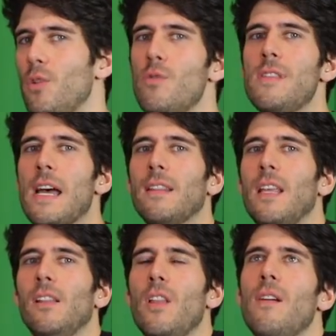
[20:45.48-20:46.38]
doing that.
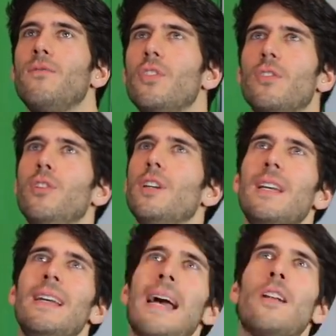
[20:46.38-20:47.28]
They love just
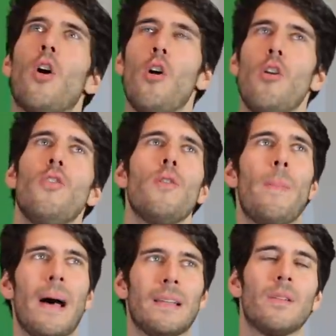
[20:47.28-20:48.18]
looking at all the
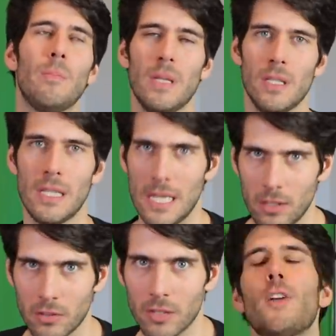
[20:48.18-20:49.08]

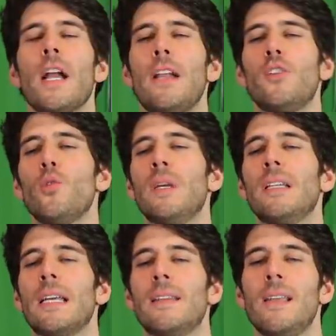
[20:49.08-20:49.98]
possibilities. kind of
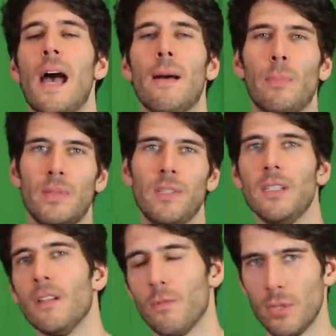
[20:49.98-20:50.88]
doing like the
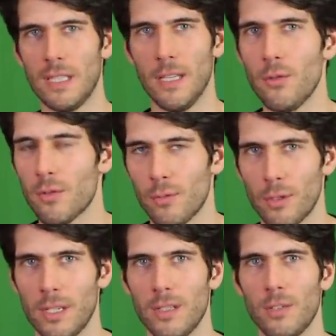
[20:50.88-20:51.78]
opposite of what the
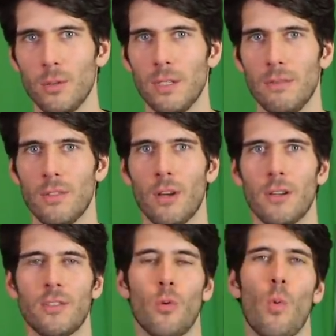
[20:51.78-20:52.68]
introverted intuitives
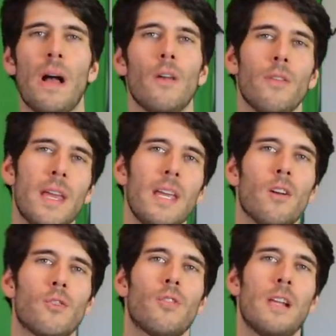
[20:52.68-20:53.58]
are. So while they
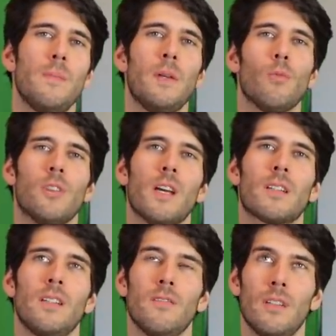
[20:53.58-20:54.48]
are trying to be
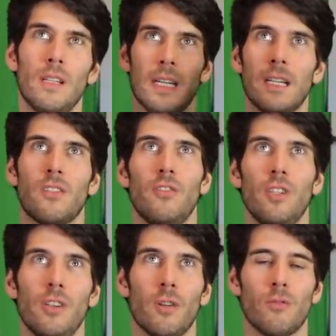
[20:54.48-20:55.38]
reductive and like,
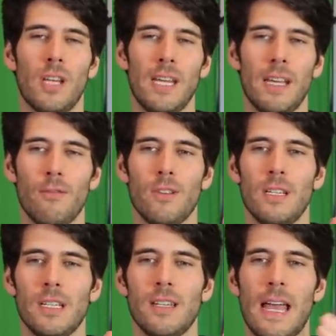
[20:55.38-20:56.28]
you know, take
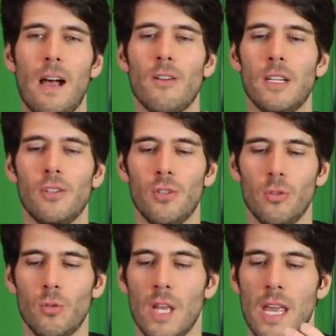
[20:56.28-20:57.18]
everything down
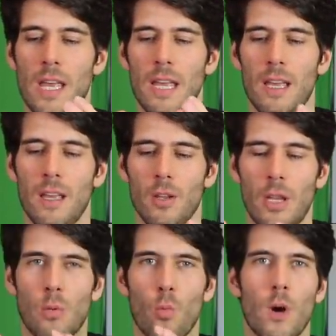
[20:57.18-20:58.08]
into uh,
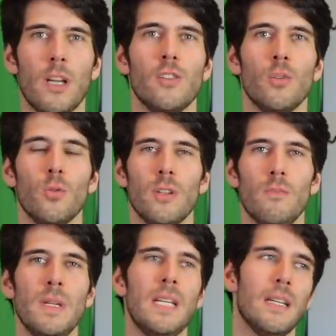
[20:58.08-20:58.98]
like one
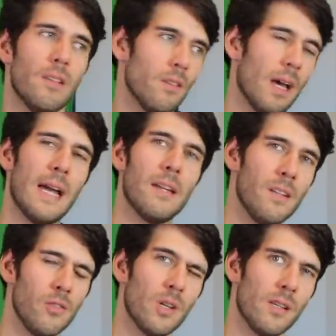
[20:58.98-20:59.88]
intuitive meaning, the
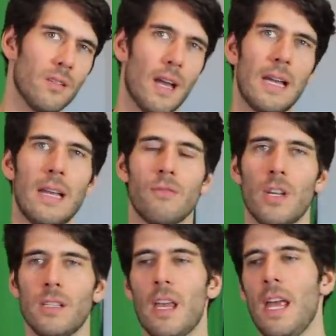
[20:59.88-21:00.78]
INTJs and
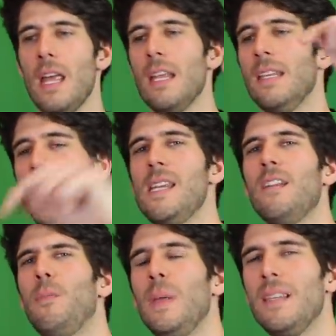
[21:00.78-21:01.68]
INFJs, the
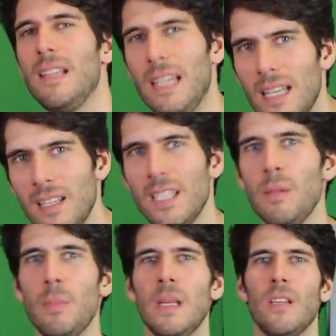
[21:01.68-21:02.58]
ENFPs and
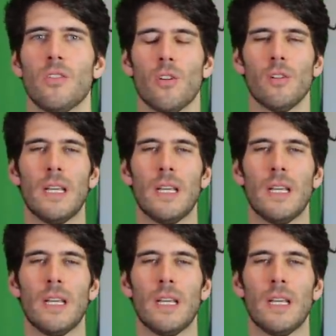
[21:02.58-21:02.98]
ENTPs are